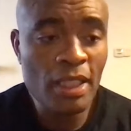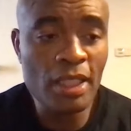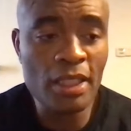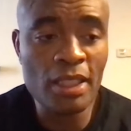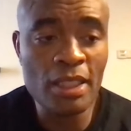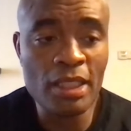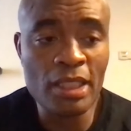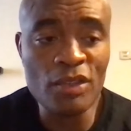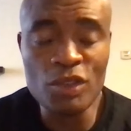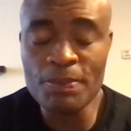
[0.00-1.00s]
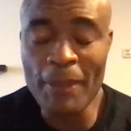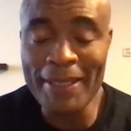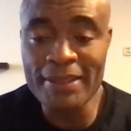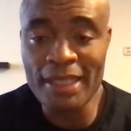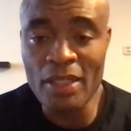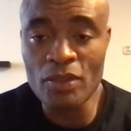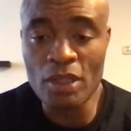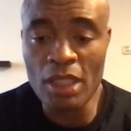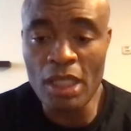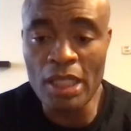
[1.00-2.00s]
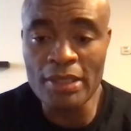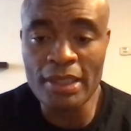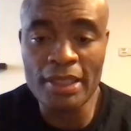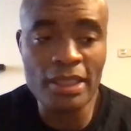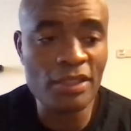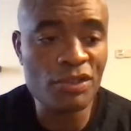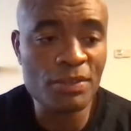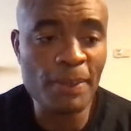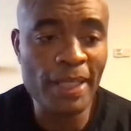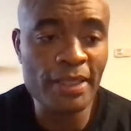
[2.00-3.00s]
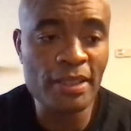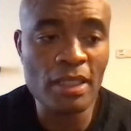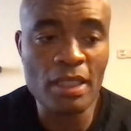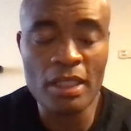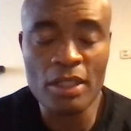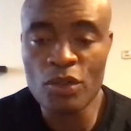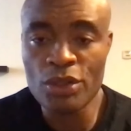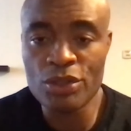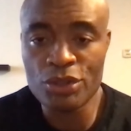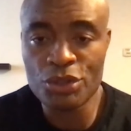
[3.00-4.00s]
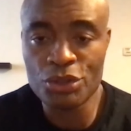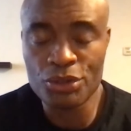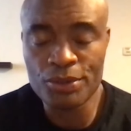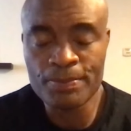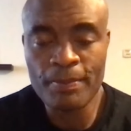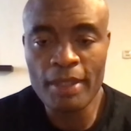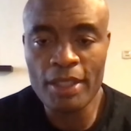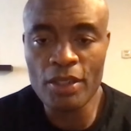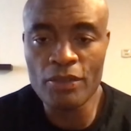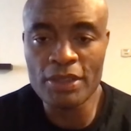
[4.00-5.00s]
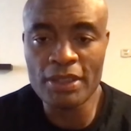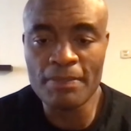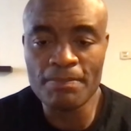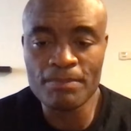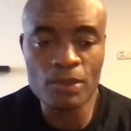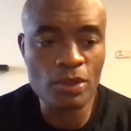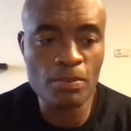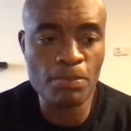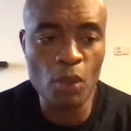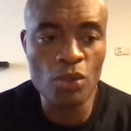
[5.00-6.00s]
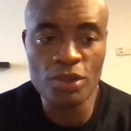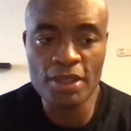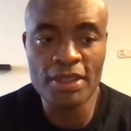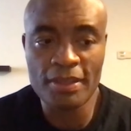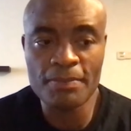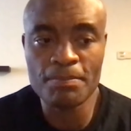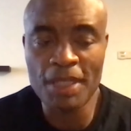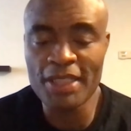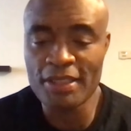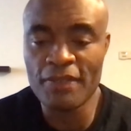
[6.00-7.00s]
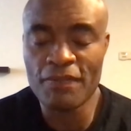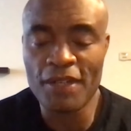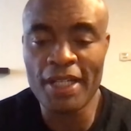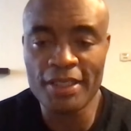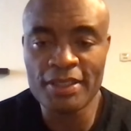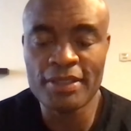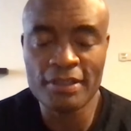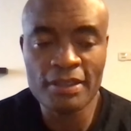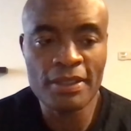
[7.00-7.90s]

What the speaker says: And I respect Zelda a lot, and I respect Conor too. Is a both is amazing fighters.